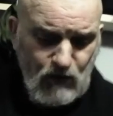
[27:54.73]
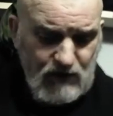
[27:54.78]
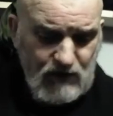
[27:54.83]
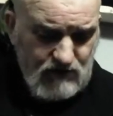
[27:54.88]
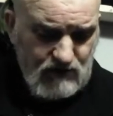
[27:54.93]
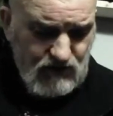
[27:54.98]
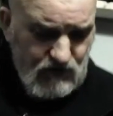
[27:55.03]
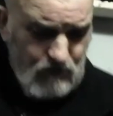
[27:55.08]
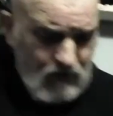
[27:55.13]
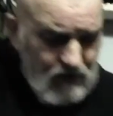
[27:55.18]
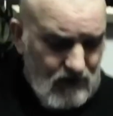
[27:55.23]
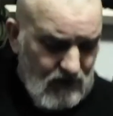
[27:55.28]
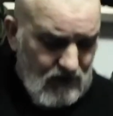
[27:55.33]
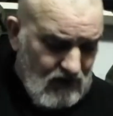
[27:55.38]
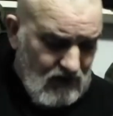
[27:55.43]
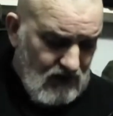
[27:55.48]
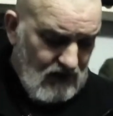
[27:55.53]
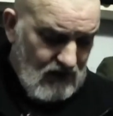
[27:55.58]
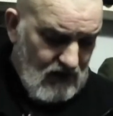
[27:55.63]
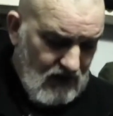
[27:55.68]
and so
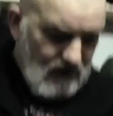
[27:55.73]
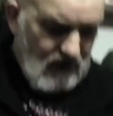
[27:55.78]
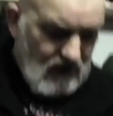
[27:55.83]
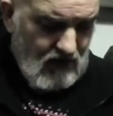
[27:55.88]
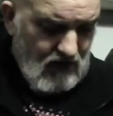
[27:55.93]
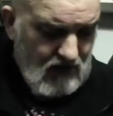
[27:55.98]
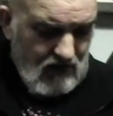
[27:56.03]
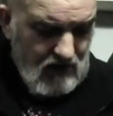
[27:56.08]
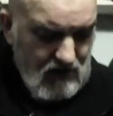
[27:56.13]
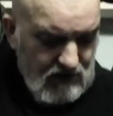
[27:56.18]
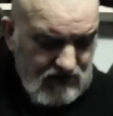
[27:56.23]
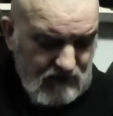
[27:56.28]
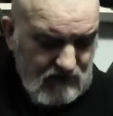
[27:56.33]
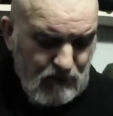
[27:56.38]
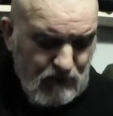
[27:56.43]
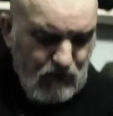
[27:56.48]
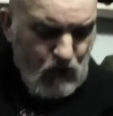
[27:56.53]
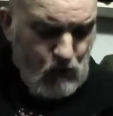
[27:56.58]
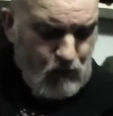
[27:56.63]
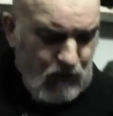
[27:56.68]
on. Some
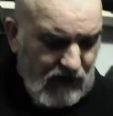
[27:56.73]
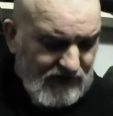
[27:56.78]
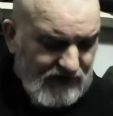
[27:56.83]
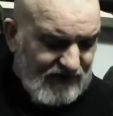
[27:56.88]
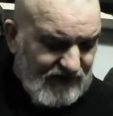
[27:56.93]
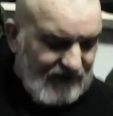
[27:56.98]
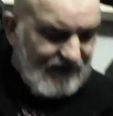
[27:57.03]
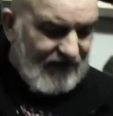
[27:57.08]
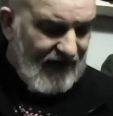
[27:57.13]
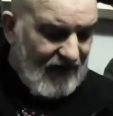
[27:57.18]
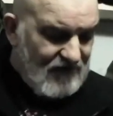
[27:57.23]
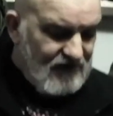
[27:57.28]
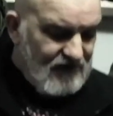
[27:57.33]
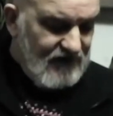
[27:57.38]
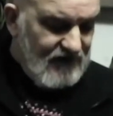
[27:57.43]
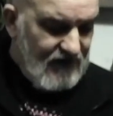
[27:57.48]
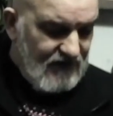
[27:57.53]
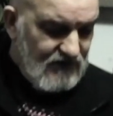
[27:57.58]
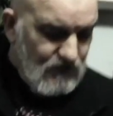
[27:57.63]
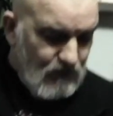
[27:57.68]
Pro Plus I carry in
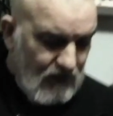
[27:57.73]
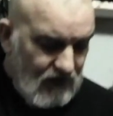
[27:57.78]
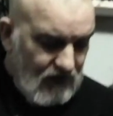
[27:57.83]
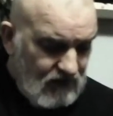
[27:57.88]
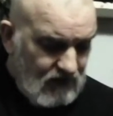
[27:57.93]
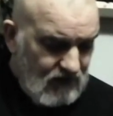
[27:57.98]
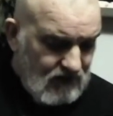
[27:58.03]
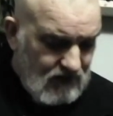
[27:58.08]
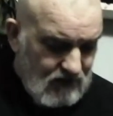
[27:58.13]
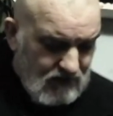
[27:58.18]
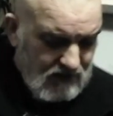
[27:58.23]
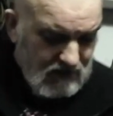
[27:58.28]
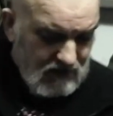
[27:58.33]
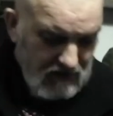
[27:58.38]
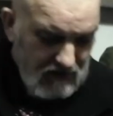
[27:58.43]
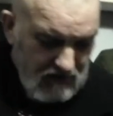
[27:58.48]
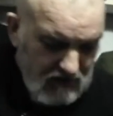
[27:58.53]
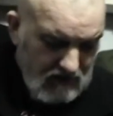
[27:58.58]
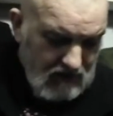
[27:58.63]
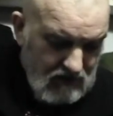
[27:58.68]
there as well.
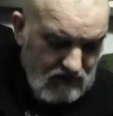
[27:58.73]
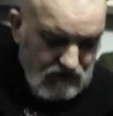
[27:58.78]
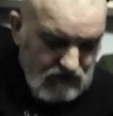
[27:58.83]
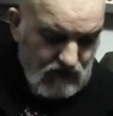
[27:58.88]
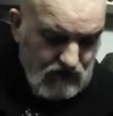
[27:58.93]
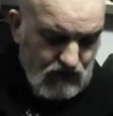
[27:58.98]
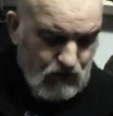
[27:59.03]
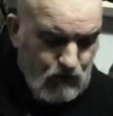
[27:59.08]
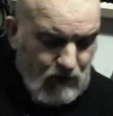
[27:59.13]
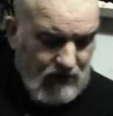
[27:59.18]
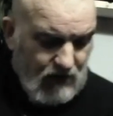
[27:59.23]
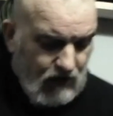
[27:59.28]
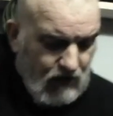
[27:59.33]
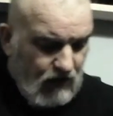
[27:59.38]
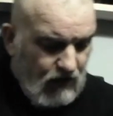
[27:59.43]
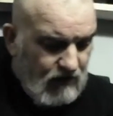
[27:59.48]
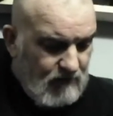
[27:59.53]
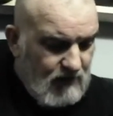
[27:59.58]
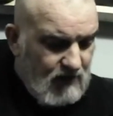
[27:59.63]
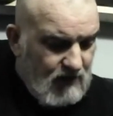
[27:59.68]
So there's quite a lot of